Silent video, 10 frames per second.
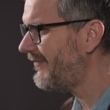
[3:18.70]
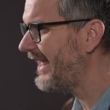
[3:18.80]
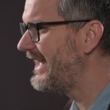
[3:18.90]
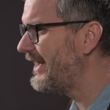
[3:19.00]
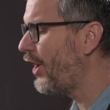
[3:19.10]

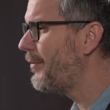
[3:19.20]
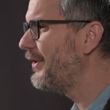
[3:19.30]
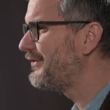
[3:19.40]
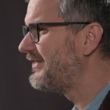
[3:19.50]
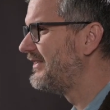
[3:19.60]
And it
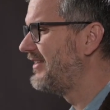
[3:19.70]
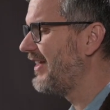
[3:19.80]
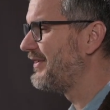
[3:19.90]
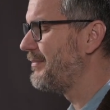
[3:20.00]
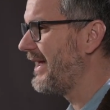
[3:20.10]
almost
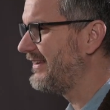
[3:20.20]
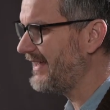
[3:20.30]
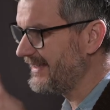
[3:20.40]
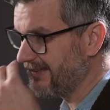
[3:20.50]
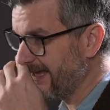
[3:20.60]
doesn't make
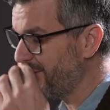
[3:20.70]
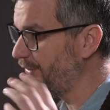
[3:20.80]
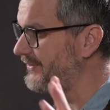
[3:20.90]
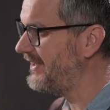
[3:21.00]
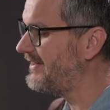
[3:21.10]
sense. Like,
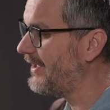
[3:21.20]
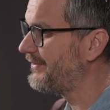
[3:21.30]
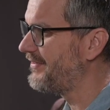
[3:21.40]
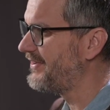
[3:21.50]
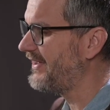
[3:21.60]
those
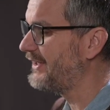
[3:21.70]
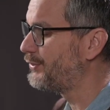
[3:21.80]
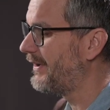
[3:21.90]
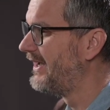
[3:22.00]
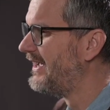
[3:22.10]
details of the
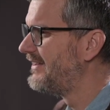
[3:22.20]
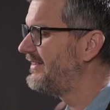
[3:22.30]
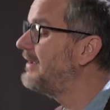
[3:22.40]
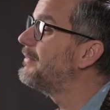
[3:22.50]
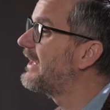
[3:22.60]
sanctuary
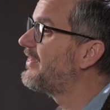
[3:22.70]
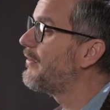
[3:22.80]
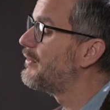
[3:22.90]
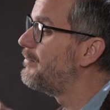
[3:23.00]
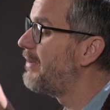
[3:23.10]
seem like they
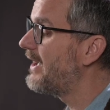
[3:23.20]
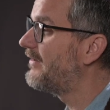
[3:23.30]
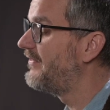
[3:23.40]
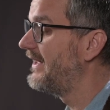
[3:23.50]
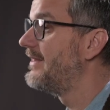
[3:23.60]
would better
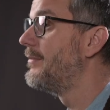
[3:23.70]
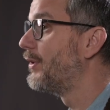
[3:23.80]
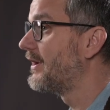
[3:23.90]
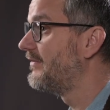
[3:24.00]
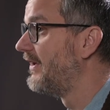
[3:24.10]
fit in the
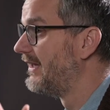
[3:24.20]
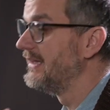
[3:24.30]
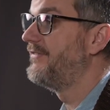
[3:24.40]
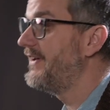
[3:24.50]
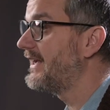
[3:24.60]
book of
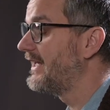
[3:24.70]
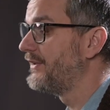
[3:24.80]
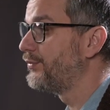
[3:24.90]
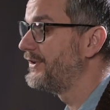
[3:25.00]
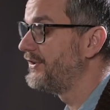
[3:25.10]

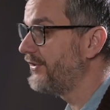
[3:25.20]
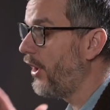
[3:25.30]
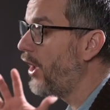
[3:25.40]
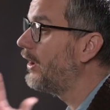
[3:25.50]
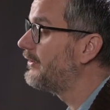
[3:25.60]
Leviticus, which is
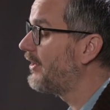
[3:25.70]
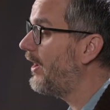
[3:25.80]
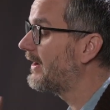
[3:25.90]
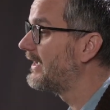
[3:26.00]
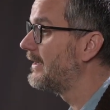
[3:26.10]
all
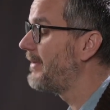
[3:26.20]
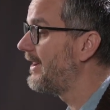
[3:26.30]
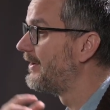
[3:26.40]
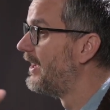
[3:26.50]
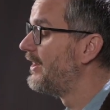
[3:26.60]
talking
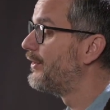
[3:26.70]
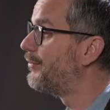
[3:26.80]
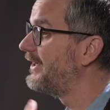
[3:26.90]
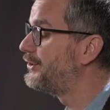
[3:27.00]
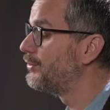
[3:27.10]
about the
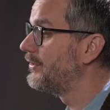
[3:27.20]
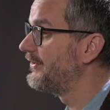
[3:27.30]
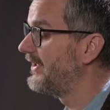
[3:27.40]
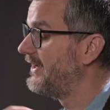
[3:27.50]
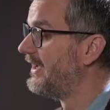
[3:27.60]

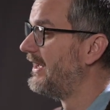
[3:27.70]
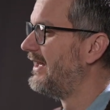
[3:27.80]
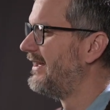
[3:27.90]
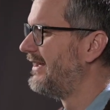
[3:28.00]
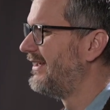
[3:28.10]
rituals. And
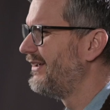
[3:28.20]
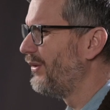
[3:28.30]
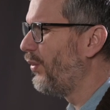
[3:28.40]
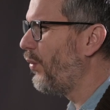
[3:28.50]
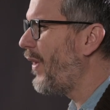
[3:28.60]

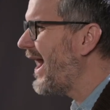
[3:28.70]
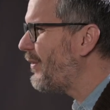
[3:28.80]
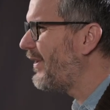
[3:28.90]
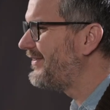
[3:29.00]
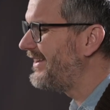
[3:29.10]
why
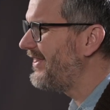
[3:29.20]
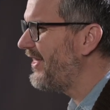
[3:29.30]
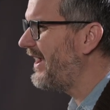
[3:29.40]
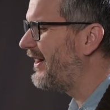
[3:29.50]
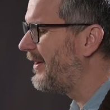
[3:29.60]
wasn't it
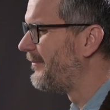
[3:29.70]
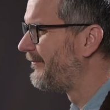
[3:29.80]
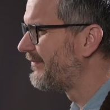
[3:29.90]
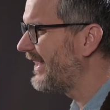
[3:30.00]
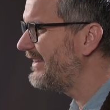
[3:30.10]
there?
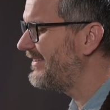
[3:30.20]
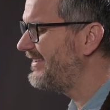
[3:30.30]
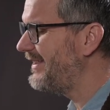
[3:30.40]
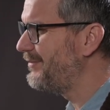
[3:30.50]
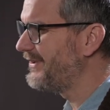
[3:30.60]
It
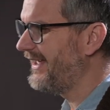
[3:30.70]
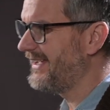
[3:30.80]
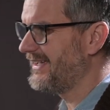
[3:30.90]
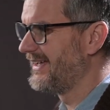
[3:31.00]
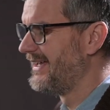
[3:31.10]
seems
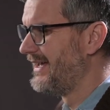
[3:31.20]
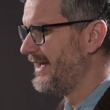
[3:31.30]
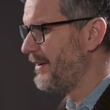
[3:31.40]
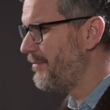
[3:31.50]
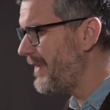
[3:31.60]
like
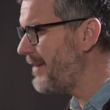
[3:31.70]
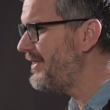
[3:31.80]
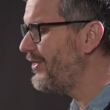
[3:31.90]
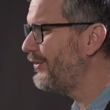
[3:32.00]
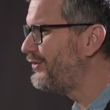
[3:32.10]

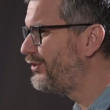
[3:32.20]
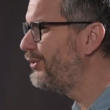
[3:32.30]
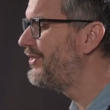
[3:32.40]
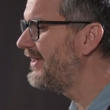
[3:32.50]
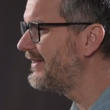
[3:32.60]
maybe those
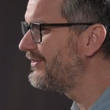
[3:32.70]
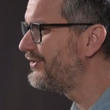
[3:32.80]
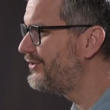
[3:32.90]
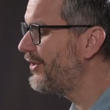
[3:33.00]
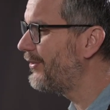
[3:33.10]
two things
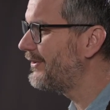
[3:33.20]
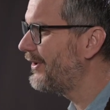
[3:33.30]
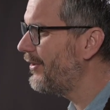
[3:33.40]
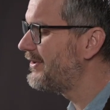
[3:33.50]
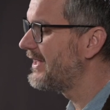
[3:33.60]
don't
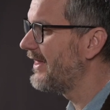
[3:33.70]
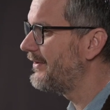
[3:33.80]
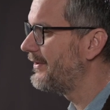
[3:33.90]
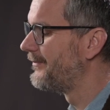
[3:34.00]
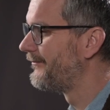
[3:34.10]
go
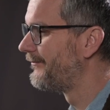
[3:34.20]
together.